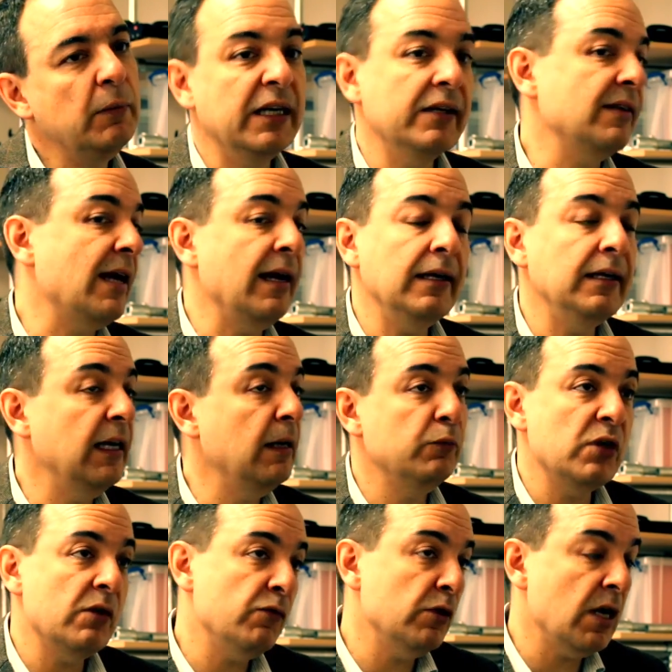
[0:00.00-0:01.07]
Because I can
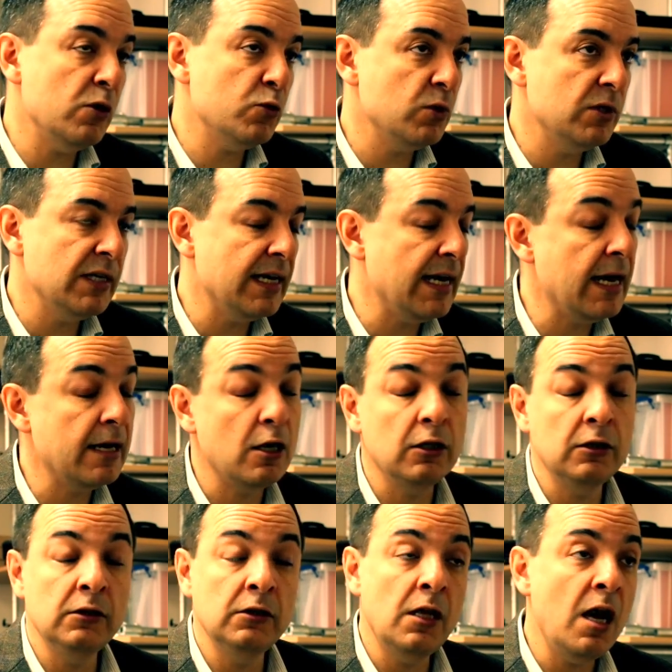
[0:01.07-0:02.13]
name several countries that had a
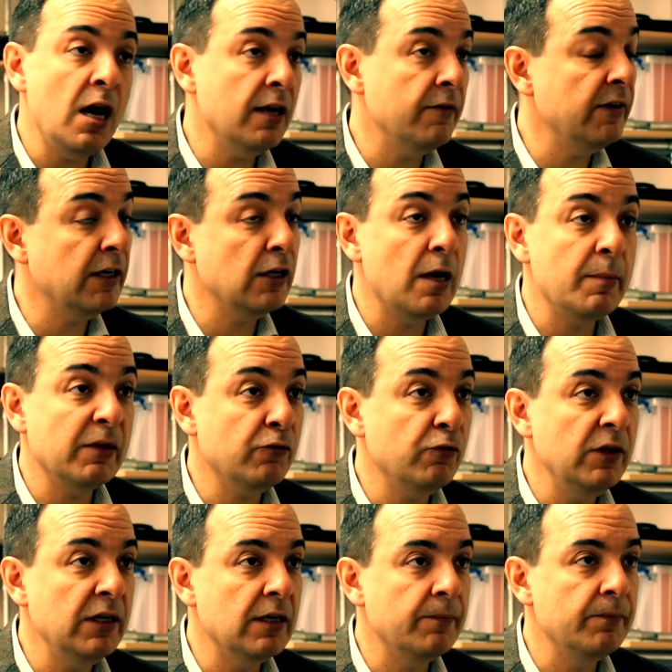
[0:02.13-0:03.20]
lot of economic
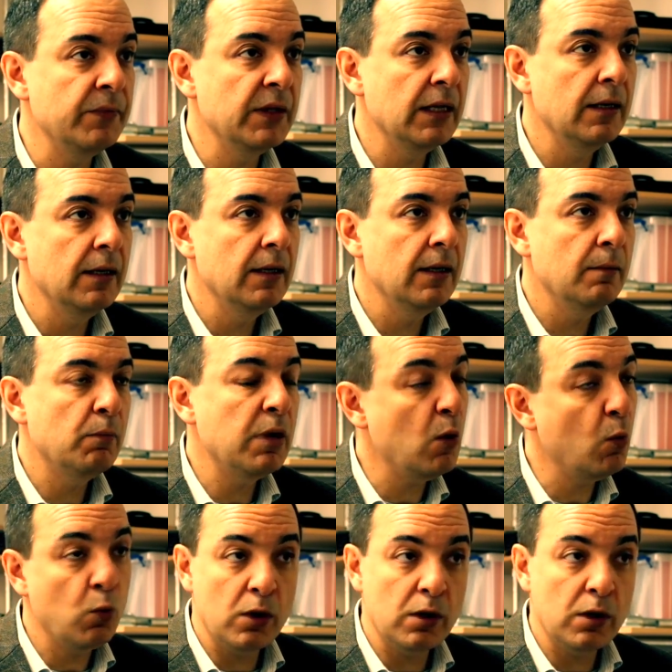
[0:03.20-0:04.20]
freedom, but